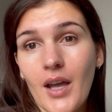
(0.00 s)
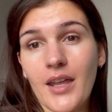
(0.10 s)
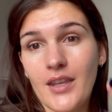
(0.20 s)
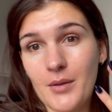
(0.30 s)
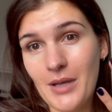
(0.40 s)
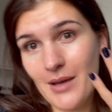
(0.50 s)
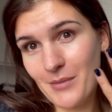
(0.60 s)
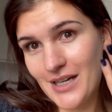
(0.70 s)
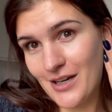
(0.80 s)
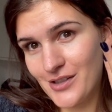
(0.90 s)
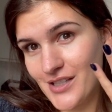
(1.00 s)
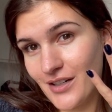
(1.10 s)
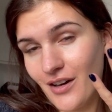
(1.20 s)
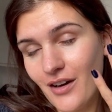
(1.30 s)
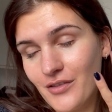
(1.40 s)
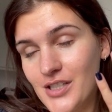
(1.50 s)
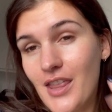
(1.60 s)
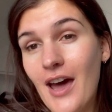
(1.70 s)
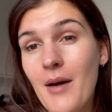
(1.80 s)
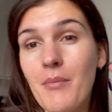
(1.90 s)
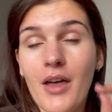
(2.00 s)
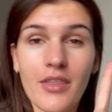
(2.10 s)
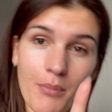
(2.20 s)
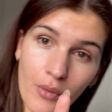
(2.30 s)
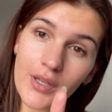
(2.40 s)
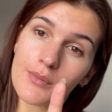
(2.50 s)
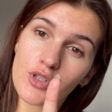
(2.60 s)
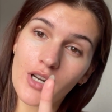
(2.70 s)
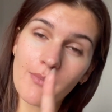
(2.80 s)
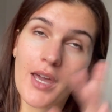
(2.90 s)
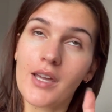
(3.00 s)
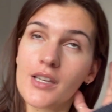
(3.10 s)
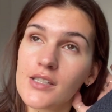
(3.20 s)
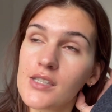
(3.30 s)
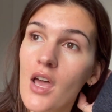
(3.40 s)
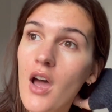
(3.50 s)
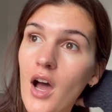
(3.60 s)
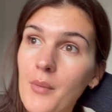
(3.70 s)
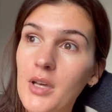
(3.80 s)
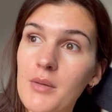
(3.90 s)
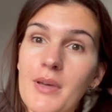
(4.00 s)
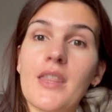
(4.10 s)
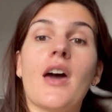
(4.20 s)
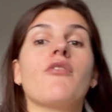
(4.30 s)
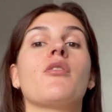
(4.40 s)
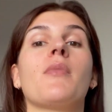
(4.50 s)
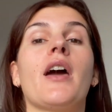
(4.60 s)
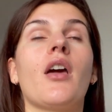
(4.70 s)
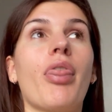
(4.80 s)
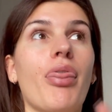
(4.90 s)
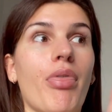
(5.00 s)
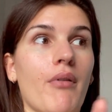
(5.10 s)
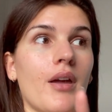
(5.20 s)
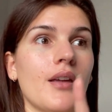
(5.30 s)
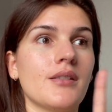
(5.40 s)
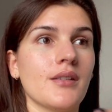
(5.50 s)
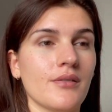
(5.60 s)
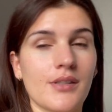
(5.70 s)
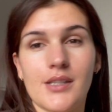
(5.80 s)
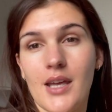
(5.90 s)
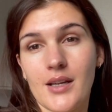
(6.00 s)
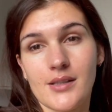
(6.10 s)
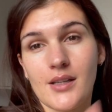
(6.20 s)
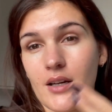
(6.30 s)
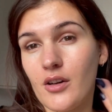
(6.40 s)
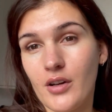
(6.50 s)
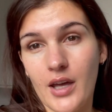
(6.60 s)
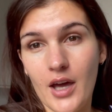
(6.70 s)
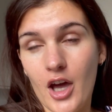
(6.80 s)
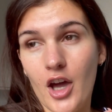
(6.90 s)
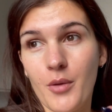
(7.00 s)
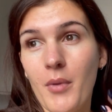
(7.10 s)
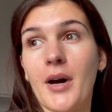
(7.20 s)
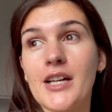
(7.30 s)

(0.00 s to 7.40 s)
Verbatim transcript: And then I'm getting my nails done after that. But the point I'm trying to make is I'm gonna be there from like 3 till 6, and then I gotta get home.